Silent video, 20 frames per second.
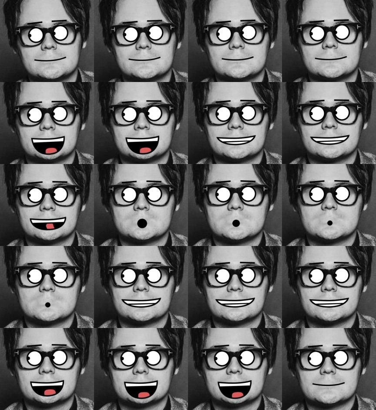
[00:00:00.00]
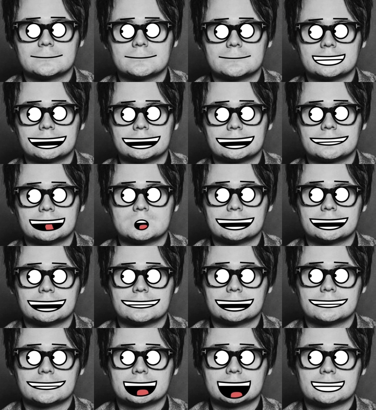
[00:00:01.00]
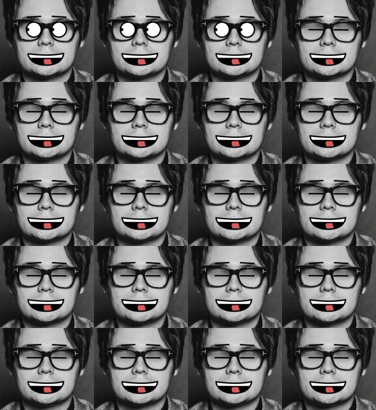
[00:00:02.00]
that's what I said. The Crazy Tom